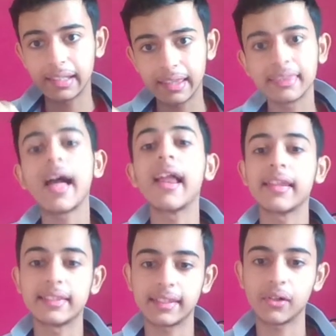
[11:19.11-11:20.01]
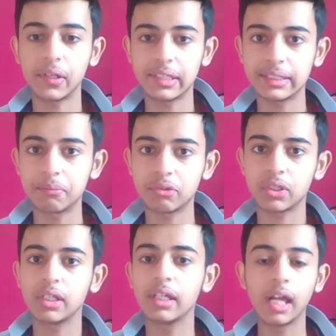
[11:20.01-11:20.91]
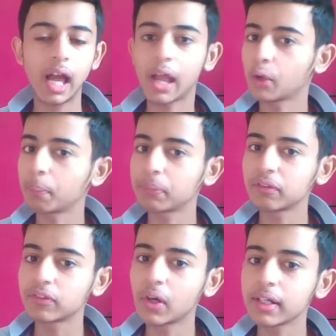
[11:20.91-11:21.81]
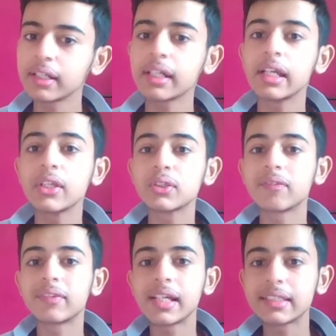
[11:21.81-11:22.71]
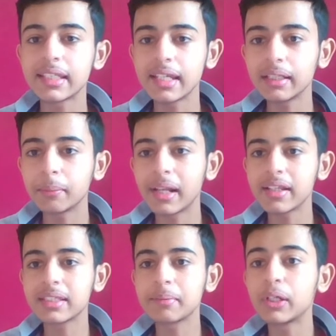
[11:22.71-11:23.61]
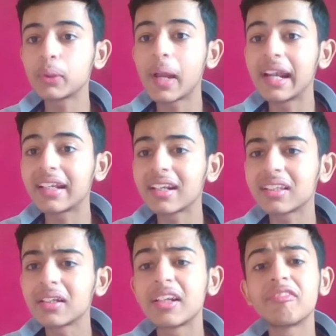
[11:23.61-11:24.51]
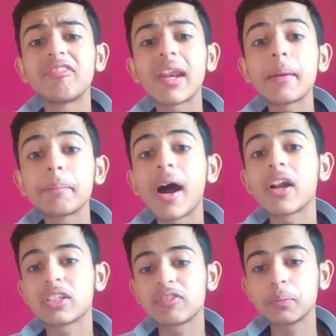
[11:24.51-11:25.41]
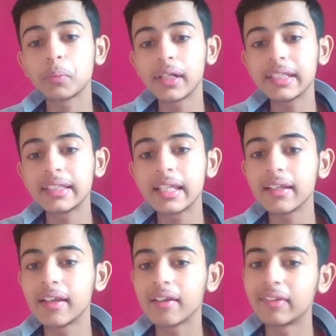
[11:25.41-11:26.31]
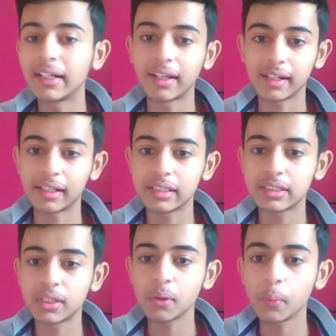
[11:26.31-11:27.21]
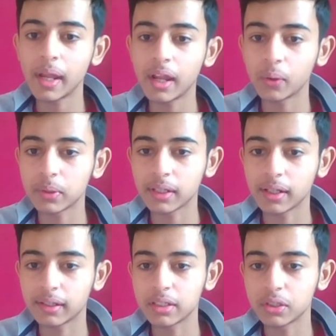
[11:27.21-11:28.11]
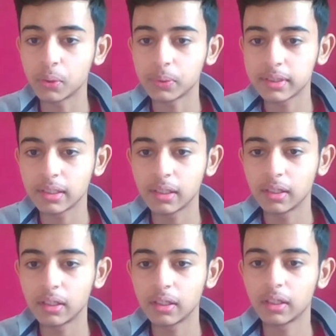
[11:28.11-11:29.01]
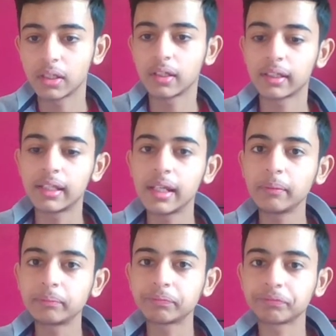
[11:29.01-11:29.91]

That is the concept. I hope you got it. So if they are saying the blood is able to enter the different parts of the body, then ventricles through aorta it goes. Clear?